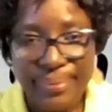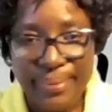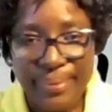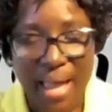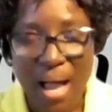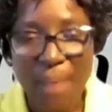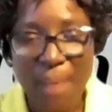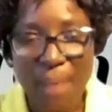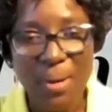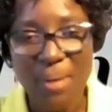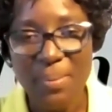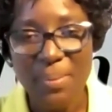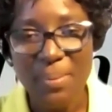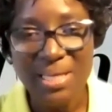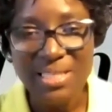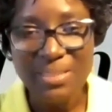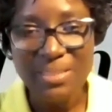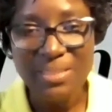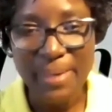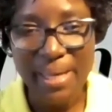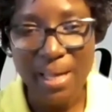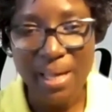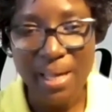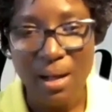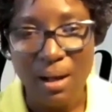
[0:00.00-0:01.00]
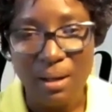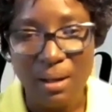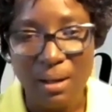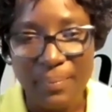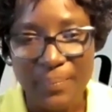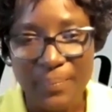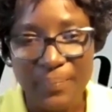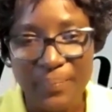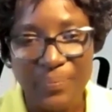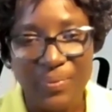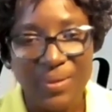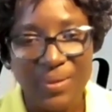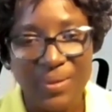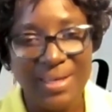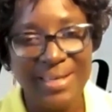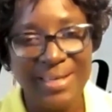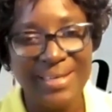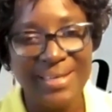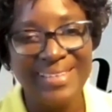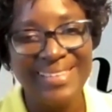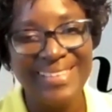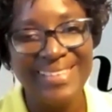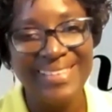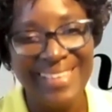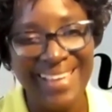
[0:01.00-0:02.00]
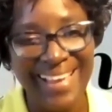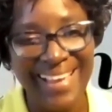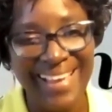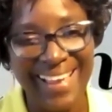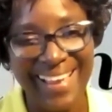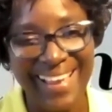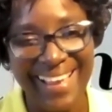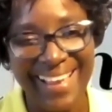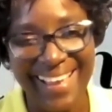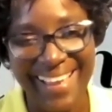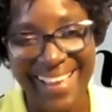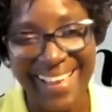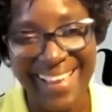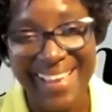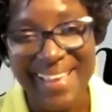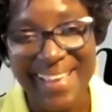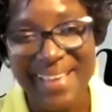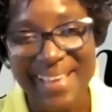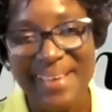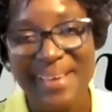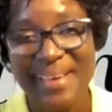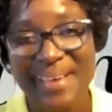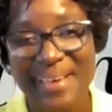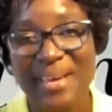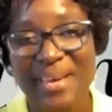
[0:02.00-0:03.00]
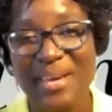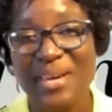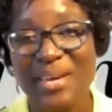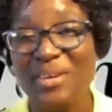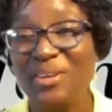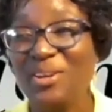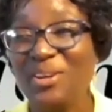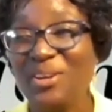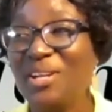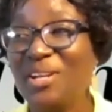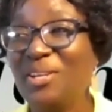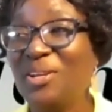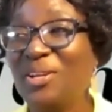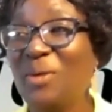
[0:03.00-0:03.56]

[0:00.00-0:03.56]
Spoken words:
a public speaker. You're